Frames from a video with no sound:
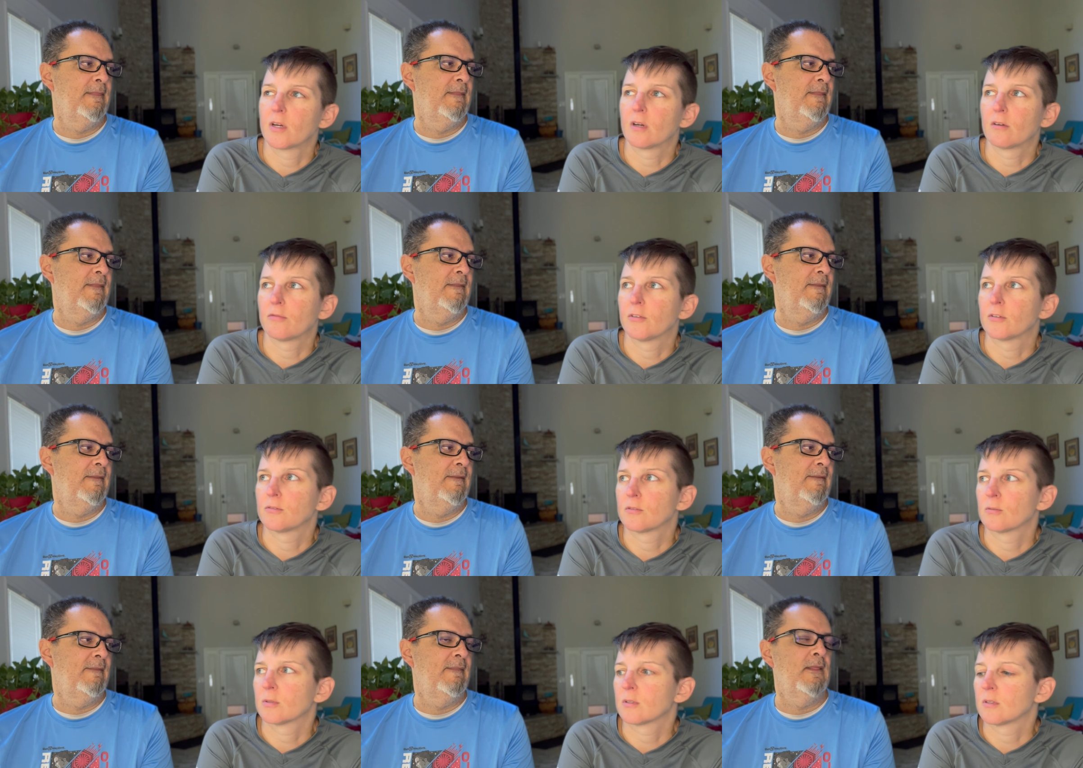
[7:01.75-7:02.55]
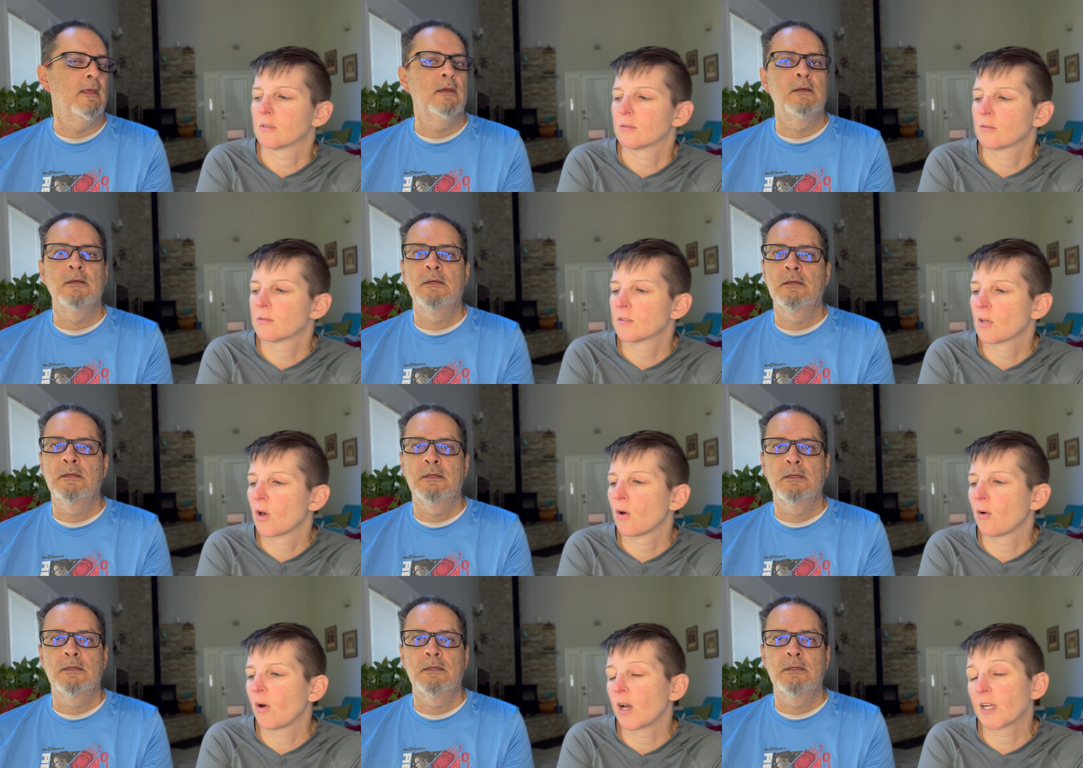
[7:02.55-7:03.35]
Speaker 1: earphones with you. Uh,
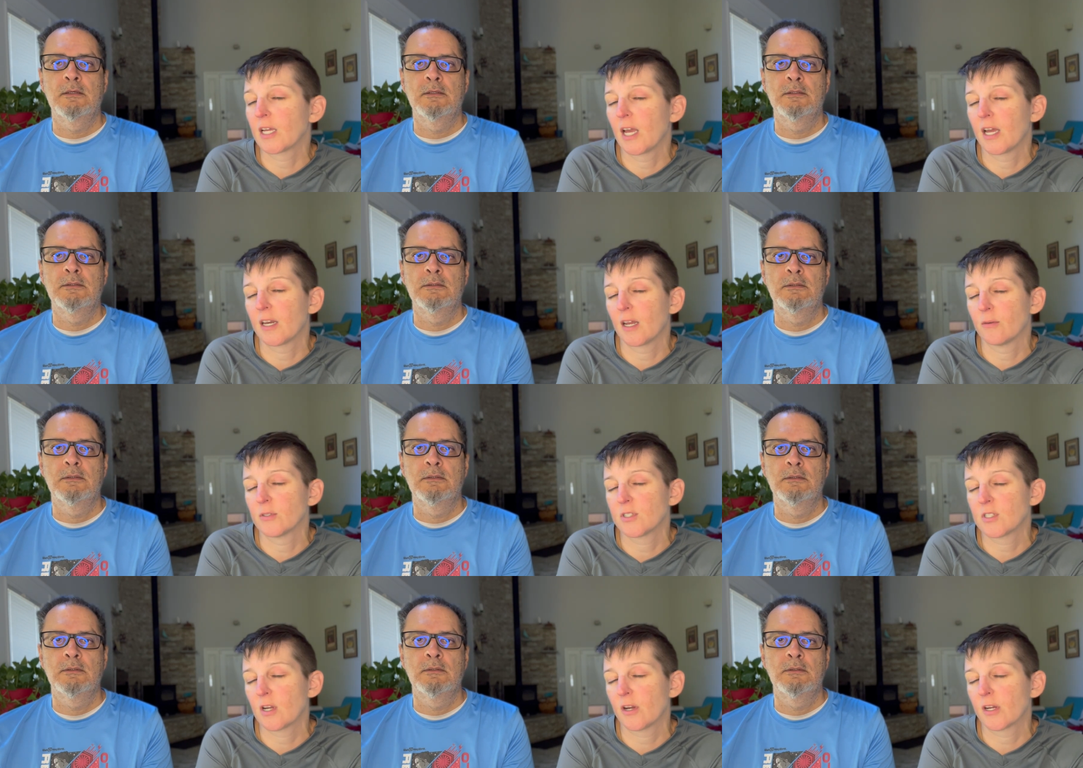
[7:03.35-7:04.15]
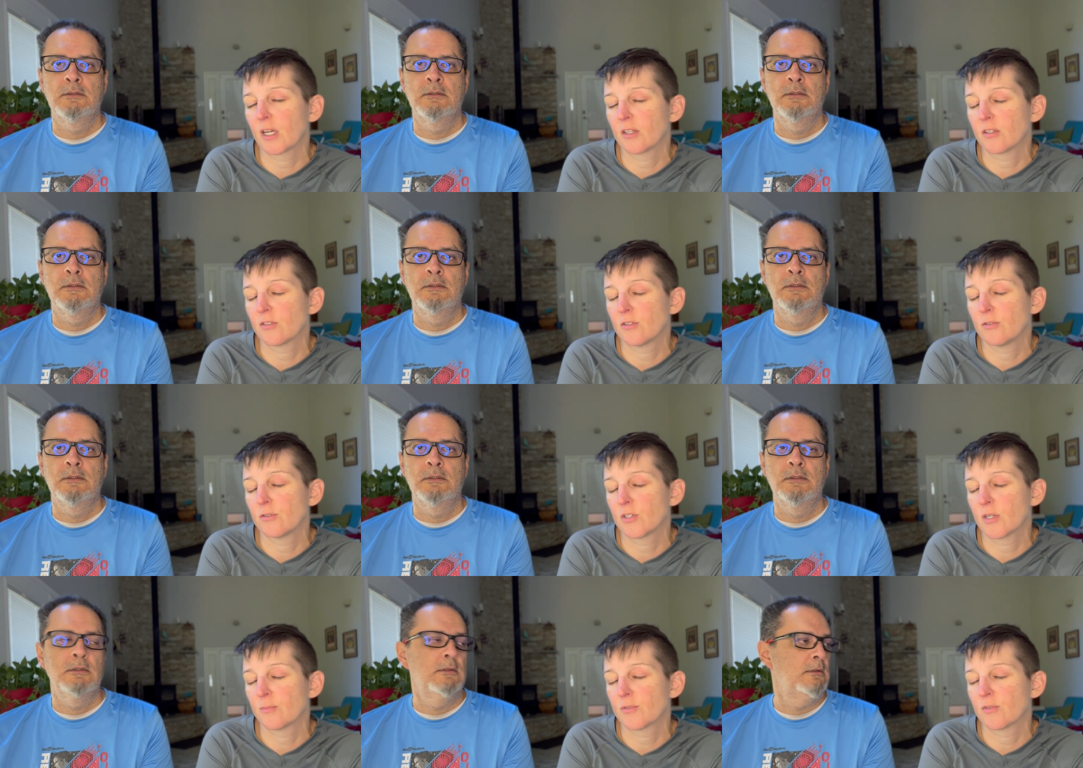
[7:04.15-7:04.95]
so again, I was staring at the two
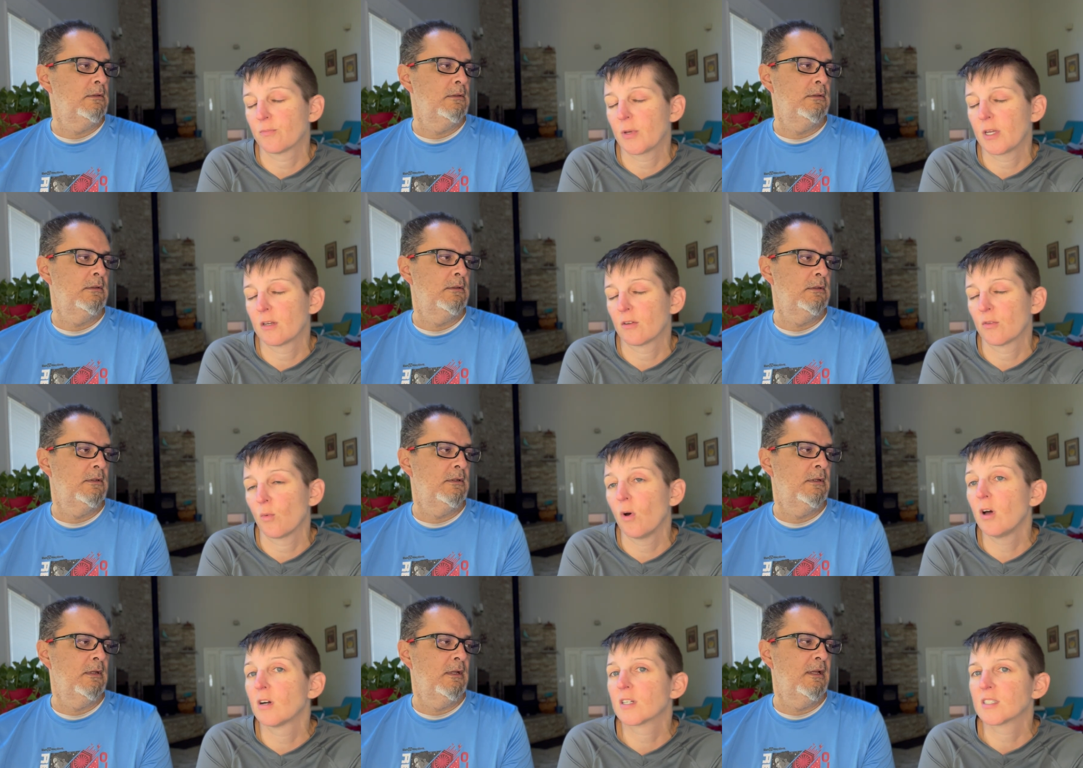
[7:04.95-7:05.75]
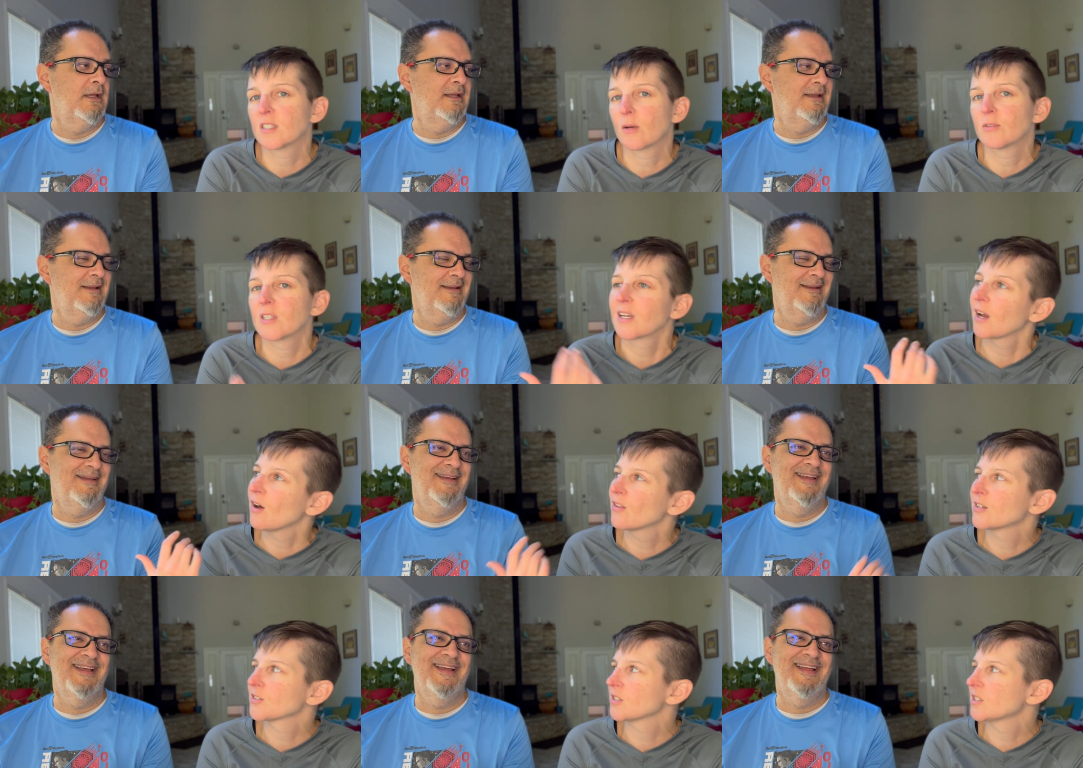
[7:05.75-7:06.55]
chips of paint on the wall because I was like, oh,
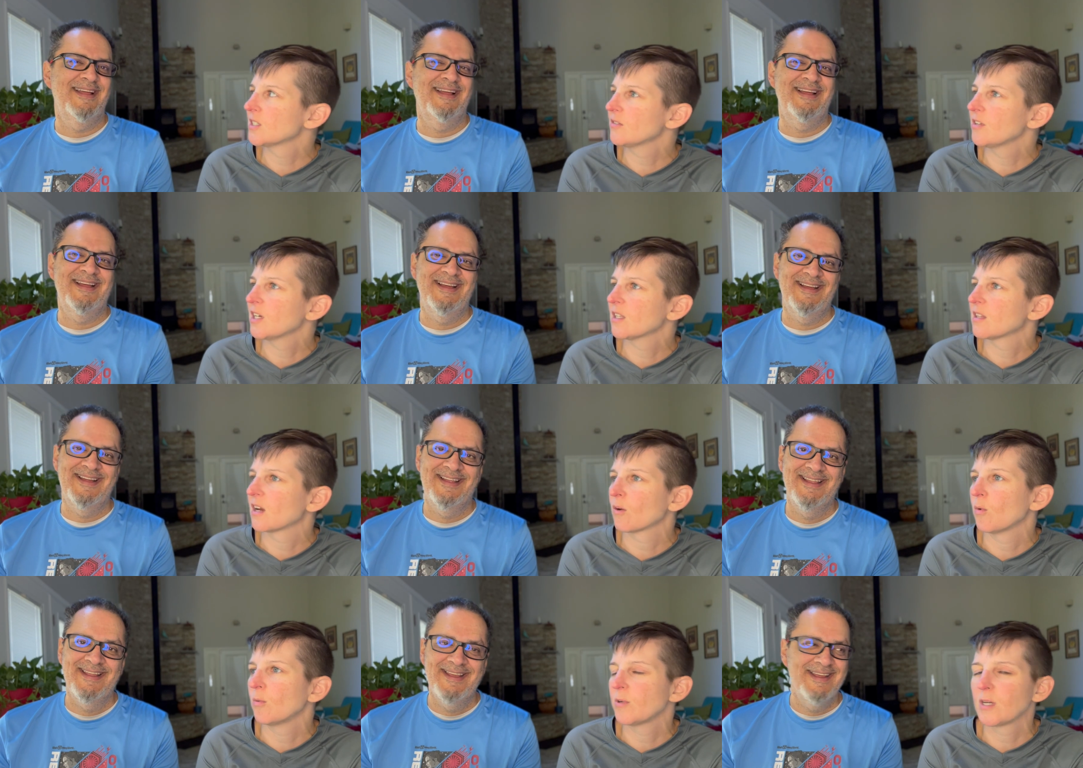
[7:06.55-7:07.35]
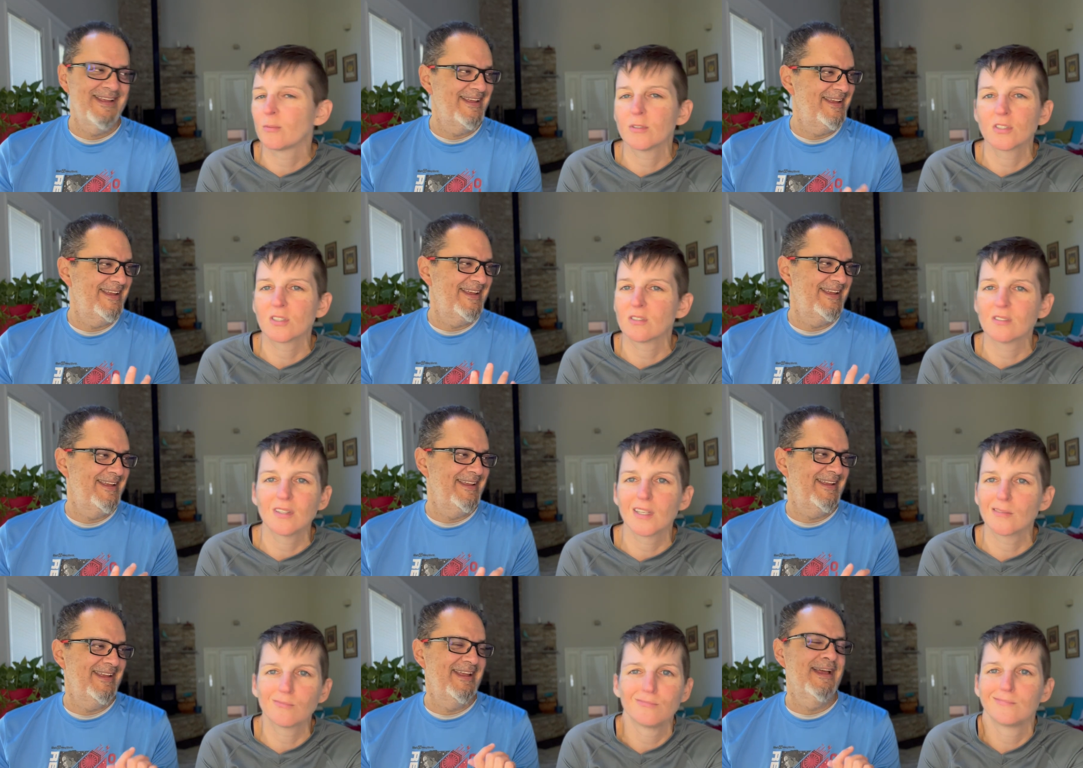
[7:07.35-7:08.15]
there's a TV in there. We'll be able to just
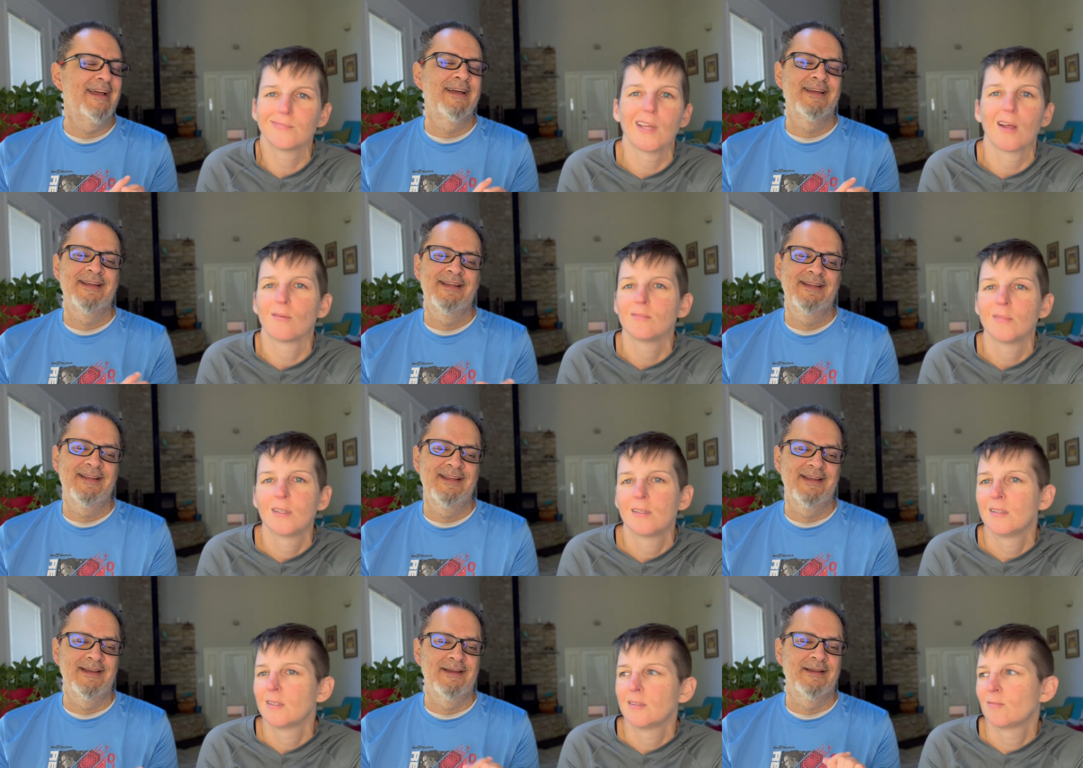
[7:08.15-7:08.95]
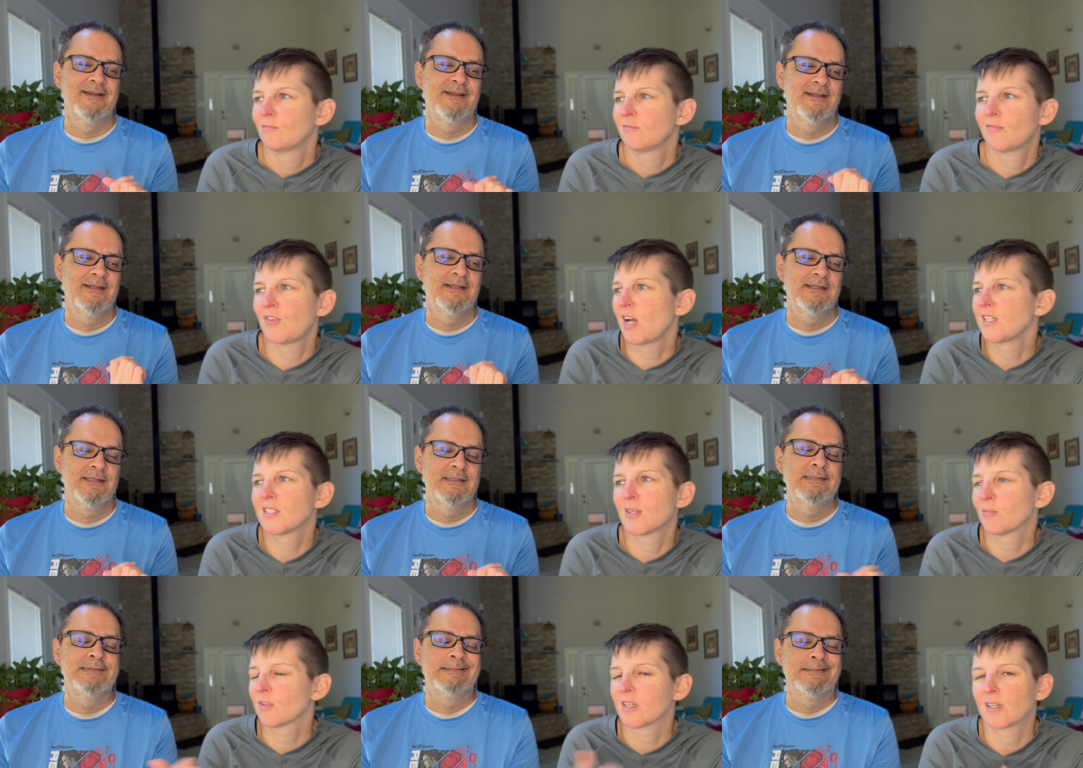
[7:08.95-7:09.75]
like, yeah, you know, yeah. find
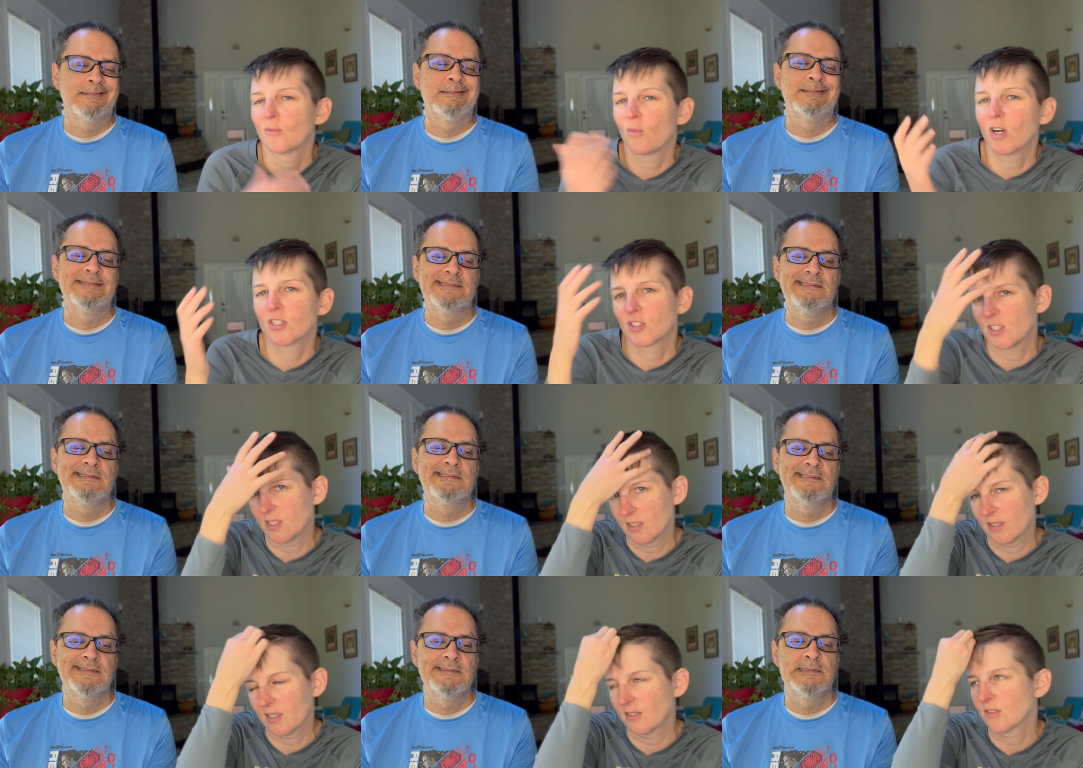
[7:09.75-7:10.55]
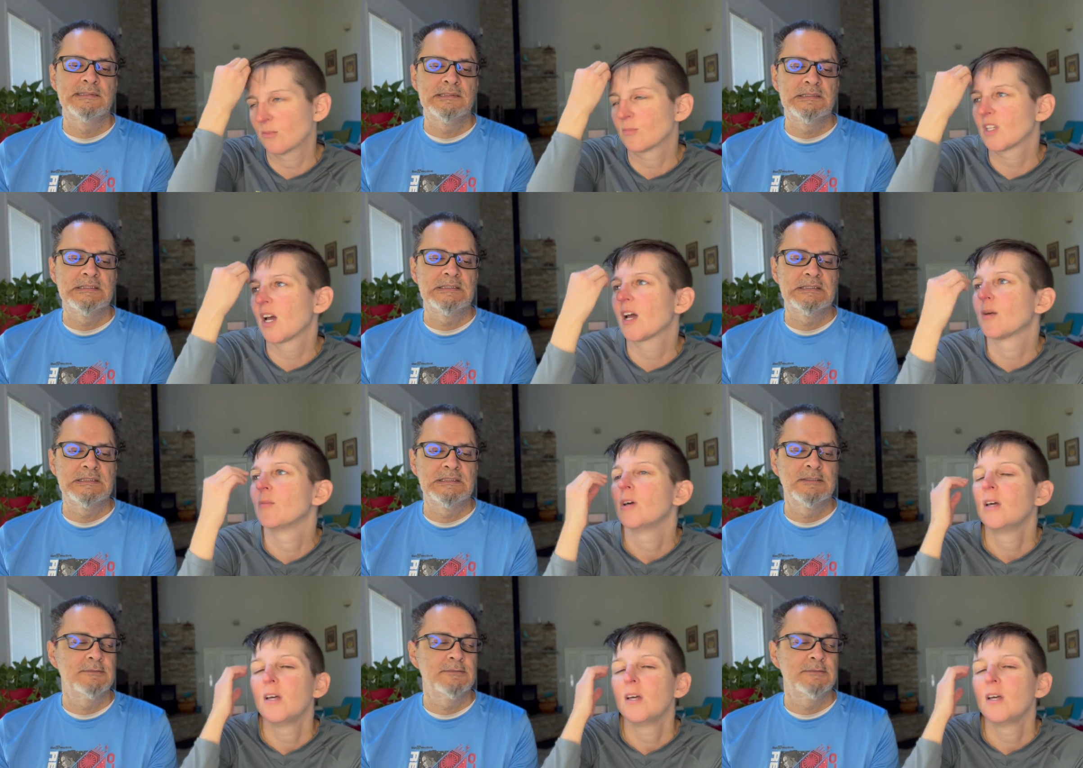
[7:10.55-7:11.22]
something and watch it and kill some time.